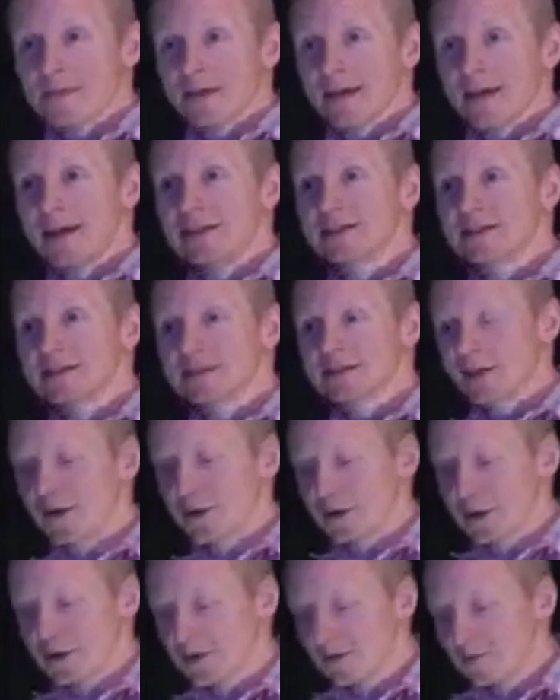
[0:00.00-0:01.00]
and
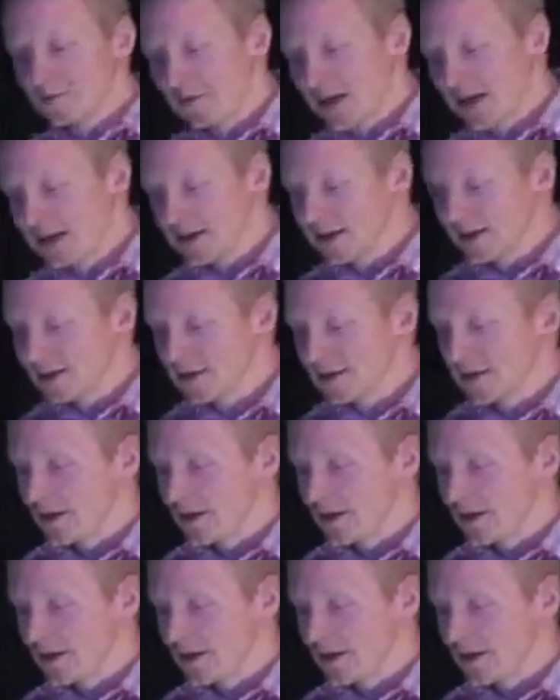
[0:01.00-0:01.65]
start finding